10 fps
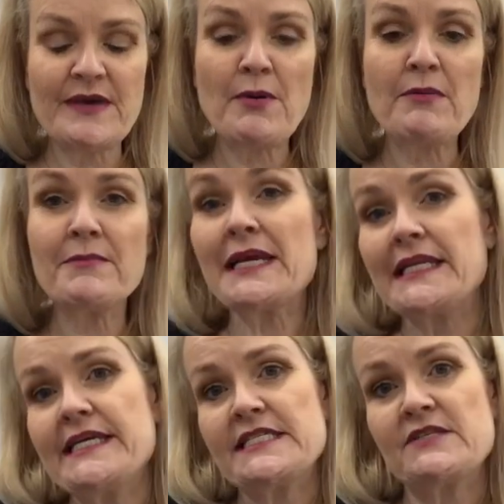they're probably my
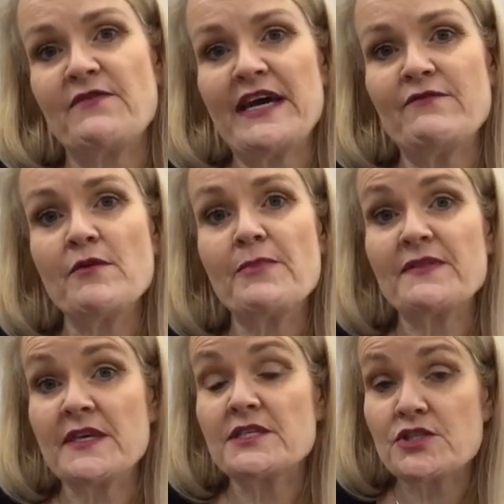least favourite,
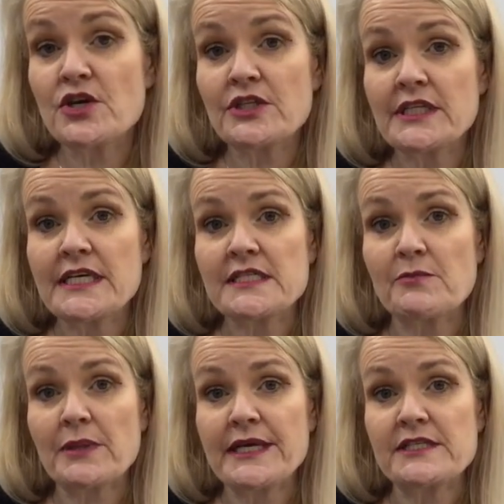but there certainly is a
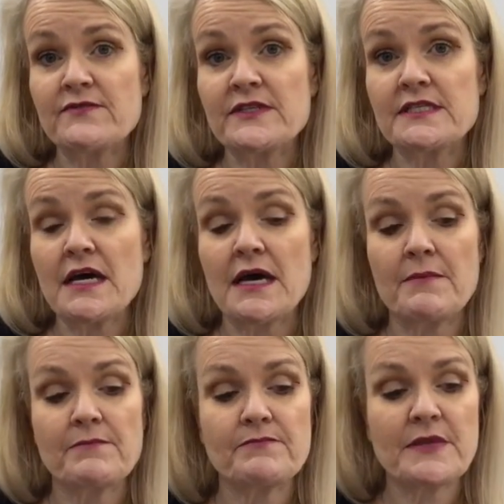place for
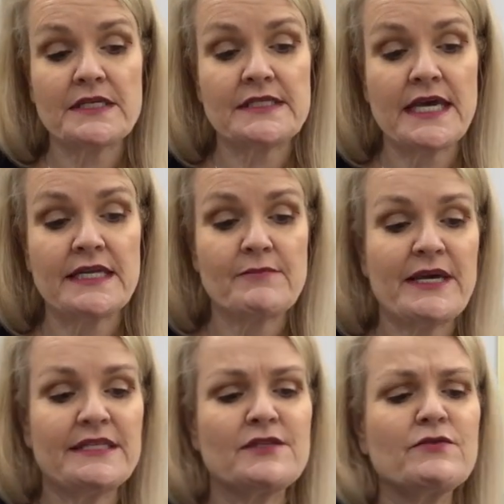sanding
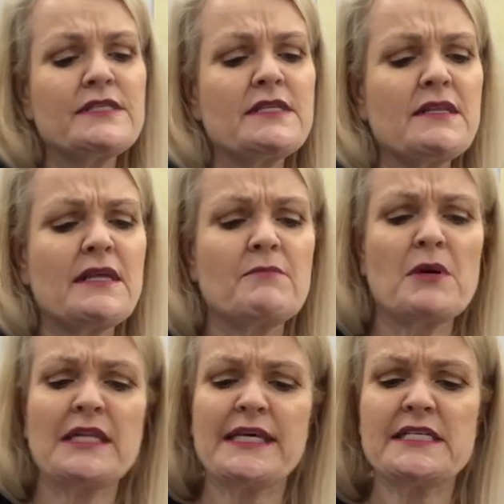bands. The reason that they're
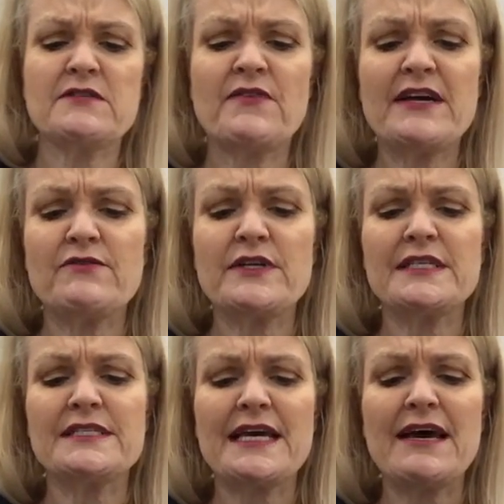my least favourite
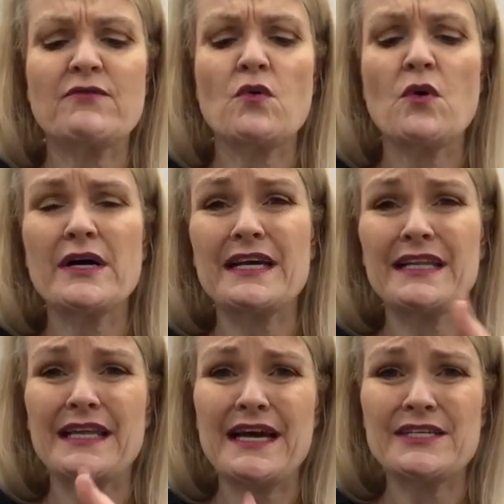is they have quite a
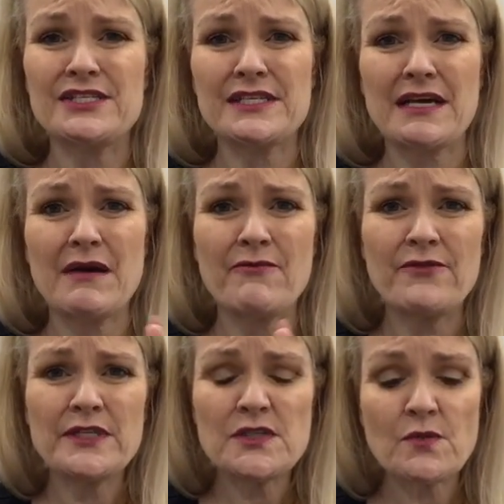large
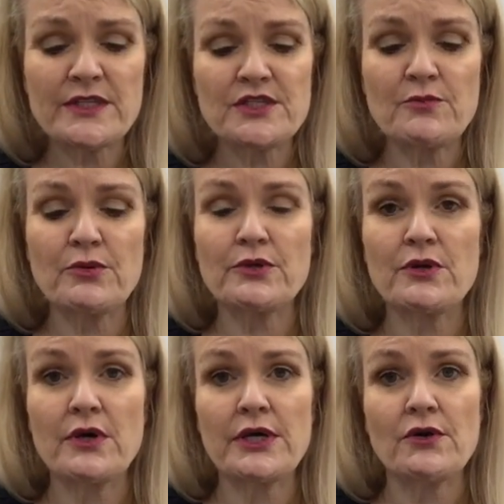circumference once you put
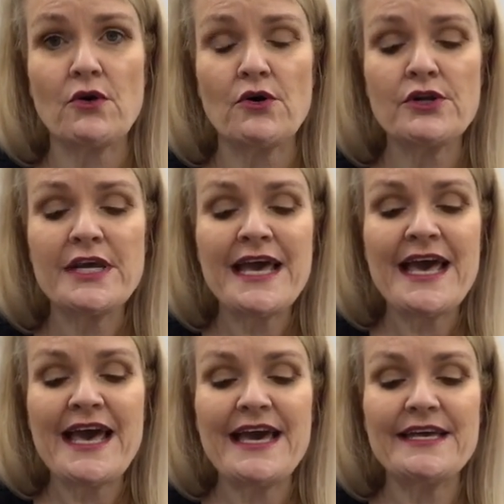it on,
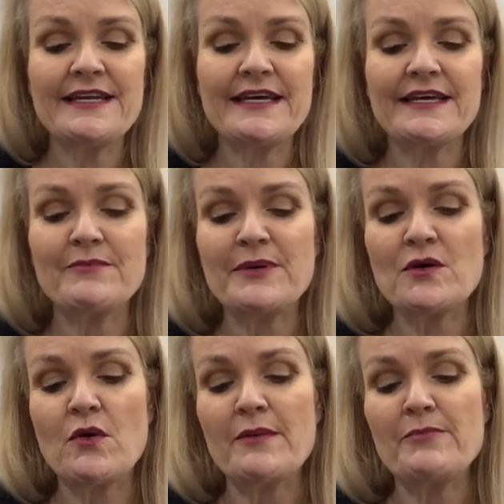and it can be
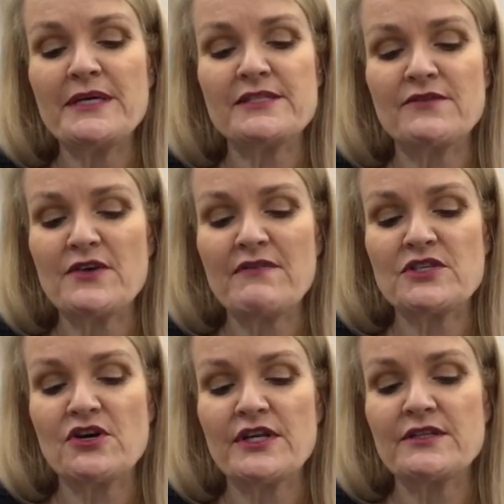quite big, so if you have a
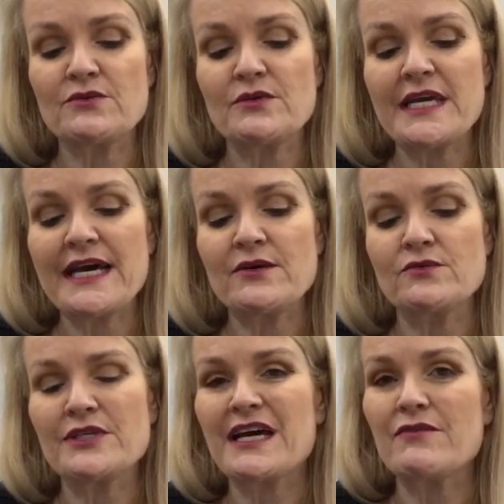tiny little
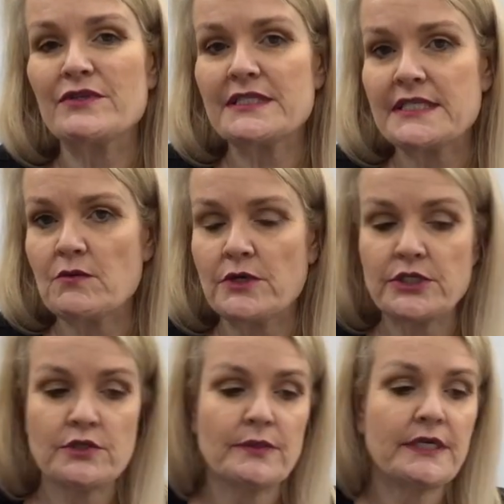nail you can't really see what
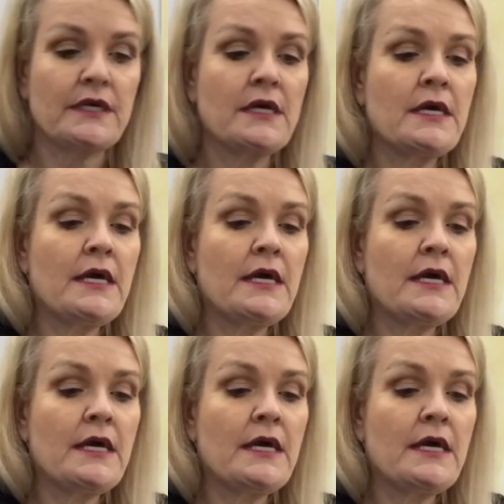you're doing